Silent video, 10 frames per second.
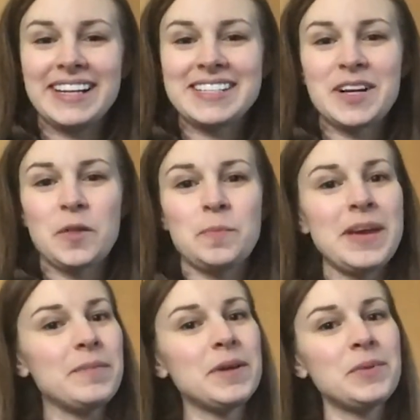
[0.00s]
and it's called
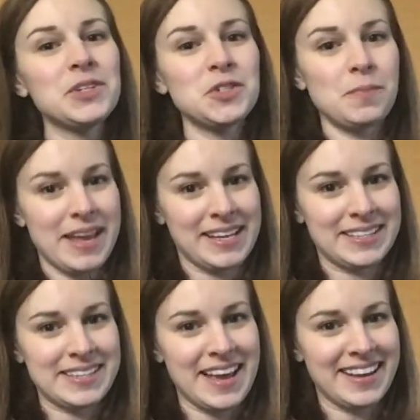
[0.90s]
Baby Put Your
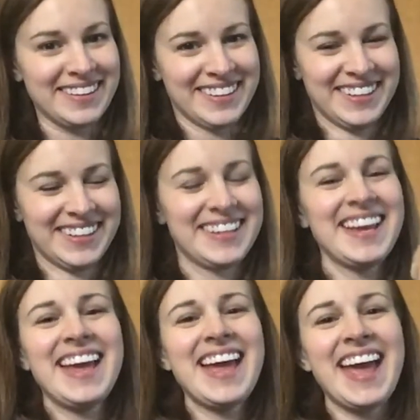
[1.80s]
Pants On.
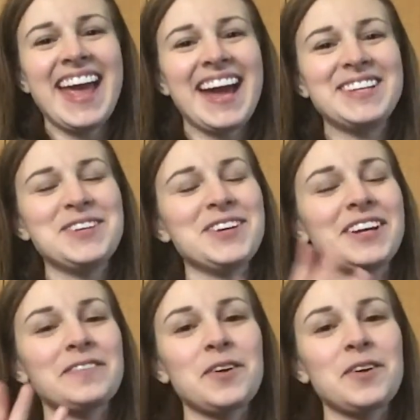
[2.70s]
And you can, of